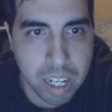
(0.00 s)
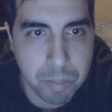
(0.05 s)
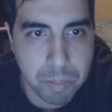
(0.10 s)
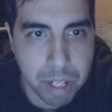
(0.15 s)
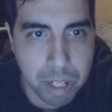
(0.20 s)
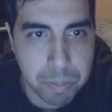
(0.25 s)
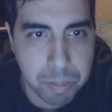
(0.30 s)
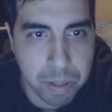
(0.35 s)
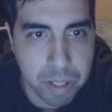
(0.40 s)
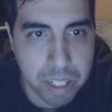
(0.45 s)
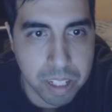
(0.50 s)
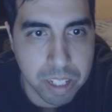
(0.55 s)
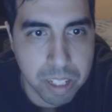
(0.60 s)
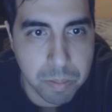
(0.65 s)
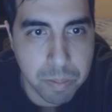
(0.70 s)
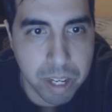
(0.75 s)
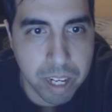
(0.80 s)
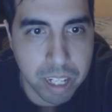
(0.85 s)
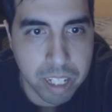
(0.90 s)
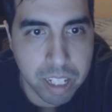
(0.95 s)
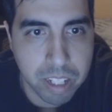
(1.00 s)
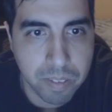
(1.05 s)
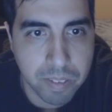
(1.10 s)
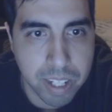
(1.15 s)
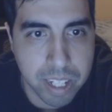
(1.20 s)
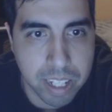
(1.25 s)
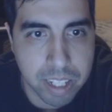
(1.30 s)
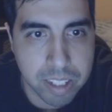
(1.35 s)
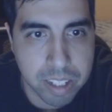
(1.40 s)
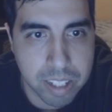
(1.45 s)
At my place, the main
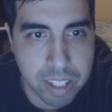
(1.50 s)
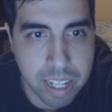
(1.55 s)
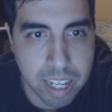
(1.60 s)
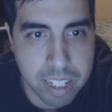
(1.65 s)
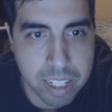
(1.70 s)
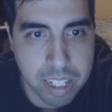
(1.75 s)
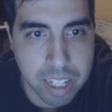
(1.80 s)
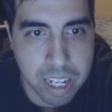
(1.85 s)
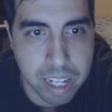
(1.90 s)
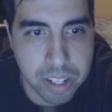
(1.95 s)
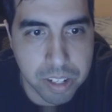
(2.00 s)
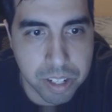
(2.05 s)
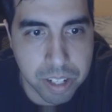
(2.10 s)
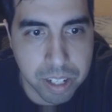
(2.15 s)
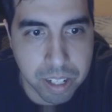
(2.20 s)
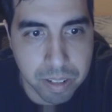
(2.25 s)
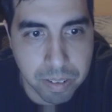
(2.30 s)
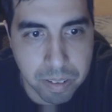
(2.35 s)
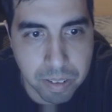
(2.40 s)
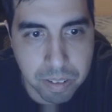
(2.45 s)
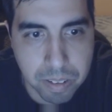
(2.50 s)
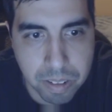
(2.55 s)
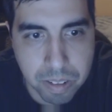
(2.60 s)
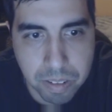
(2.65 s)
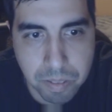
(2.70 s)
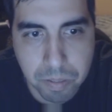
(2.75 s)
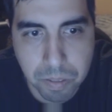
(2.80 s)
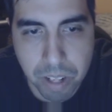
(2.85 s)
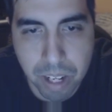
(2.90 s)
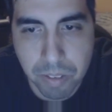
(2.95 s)
activity is assassination.
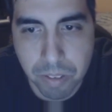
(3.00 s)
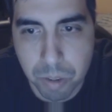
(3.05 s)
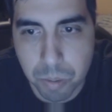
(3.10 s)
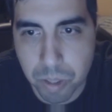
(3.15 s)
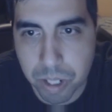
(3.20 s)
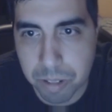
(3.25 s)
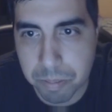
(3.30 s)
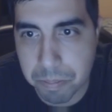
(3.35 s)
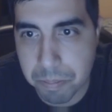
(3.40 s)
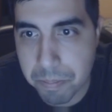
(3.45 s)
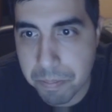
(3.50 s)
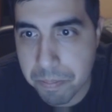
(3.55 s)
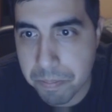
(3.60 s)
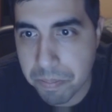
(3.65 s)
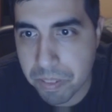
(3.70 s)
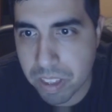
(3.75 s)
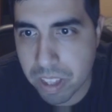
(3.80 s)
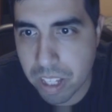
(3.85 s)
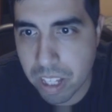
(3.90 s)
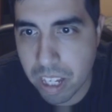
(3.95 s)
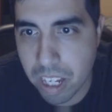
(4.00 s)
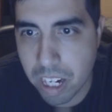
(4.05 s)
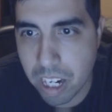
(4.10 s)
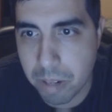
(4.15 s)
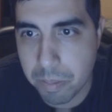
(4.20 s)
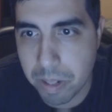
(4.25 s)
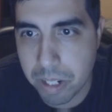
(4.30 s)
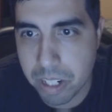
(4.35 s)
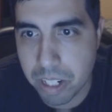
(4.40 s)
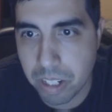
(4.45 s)
For everyone.
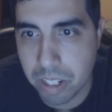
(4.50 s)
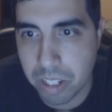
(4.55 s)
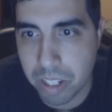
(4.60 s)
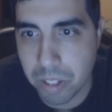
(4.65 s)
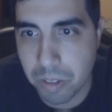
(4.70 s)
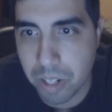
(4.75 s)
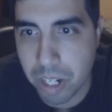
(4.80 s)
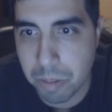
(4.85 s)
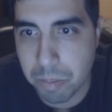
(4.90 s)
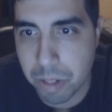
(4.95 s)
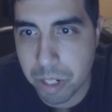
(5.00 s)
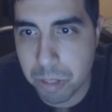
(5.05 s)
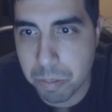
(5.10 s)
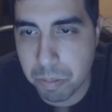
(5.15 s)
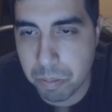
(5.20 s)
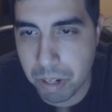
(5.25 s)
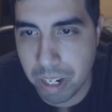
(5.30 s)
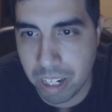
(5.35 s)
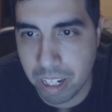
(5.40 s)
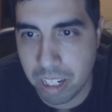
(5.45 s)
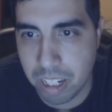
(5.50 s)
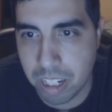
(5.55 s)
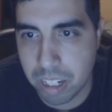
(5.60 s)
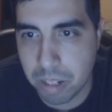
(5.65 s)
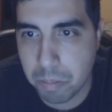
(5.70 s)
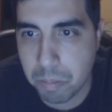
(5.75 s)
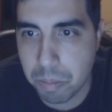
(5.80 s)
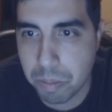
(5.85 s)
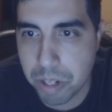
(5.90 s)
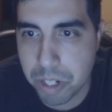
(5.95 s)
And I'm not telling you how much
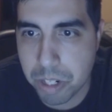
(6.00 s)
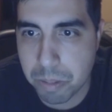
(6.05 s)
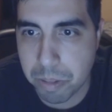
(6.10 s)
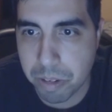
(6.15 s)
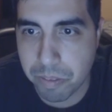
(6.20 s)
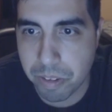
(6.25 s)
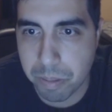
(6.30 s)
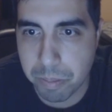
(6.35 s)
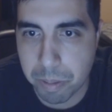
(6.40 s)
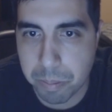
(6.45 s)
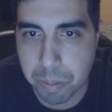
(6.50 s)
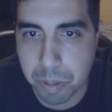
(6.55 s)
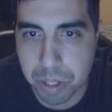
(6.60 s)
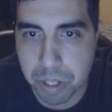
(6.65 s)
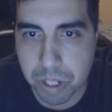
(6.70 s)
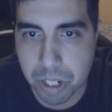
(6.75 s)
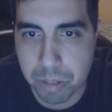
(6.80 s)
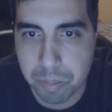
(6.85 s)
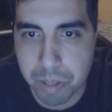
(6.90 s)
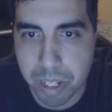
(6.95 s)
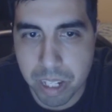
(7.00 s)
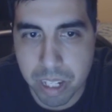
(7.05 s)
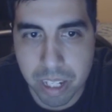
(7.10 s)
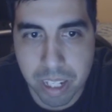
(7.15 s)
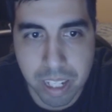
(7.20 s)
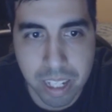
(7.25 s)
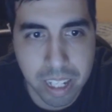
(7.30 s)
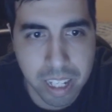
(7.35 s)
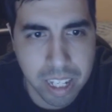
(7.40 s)
pressure my family puts on me.